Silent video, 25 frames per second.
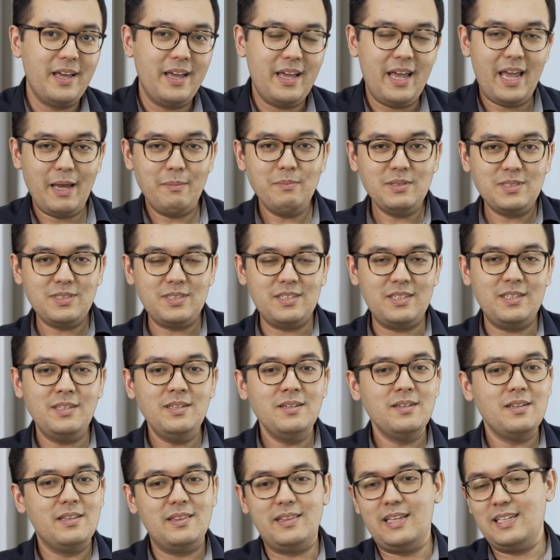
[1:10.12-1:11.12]
MC
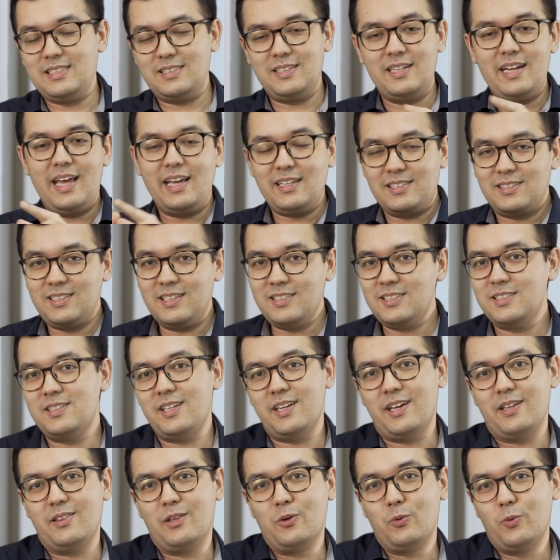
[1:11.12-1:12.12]
doesn't exist
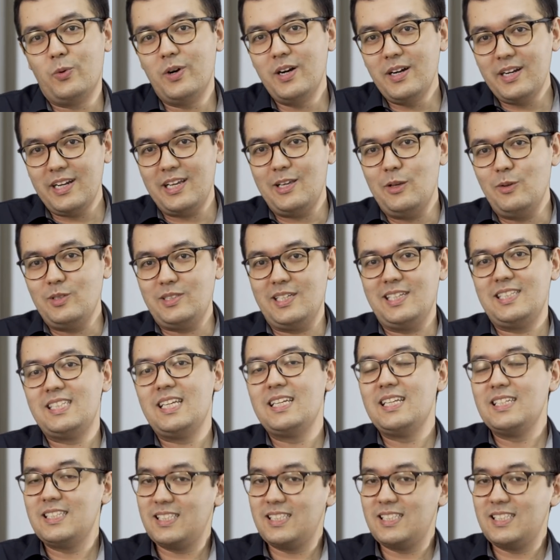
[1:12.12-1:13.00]
there. The word they use is